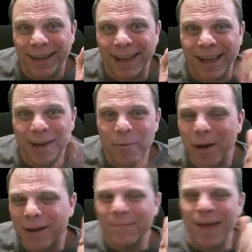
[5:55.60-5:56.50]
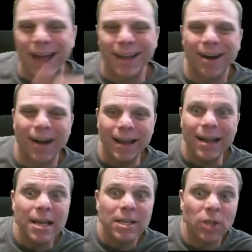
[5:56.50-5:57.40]
And welcome back. All right,
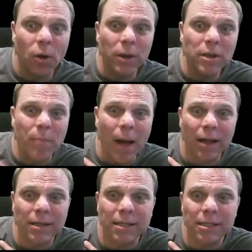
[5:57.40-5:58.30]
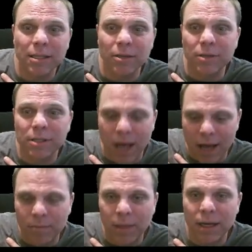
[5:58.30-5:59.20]
so when you balance this, you
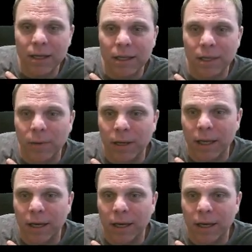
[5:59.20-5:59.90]
saw immediately that we